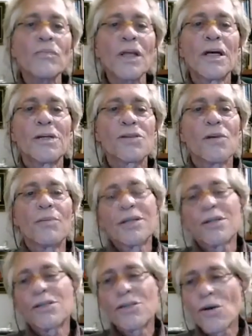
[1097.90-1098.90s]
And so,
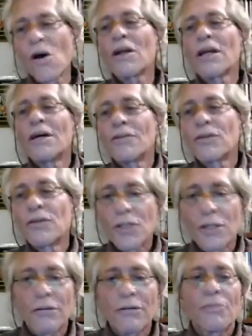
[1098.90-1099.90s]
but this is all
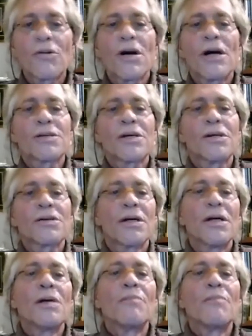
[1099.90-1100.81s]
evolutionary process.